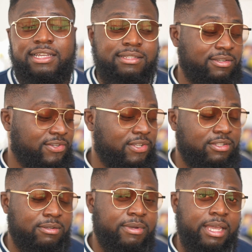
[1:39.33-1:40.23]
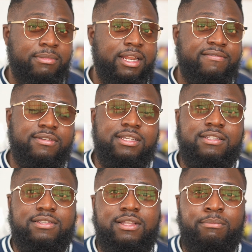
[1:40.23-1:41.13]
It just sits on my M11.
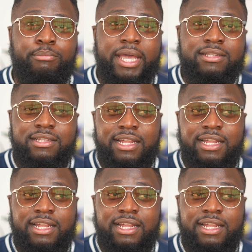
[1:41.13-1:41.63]
It's the best